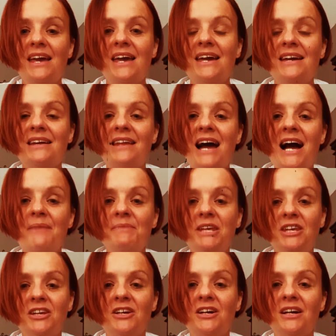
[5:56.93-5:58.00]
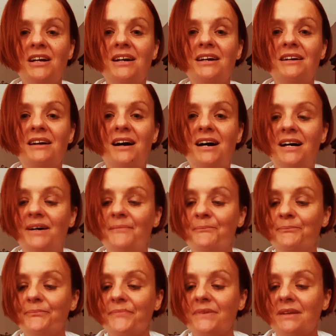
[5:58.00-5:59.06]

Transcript: And I'm here. Um,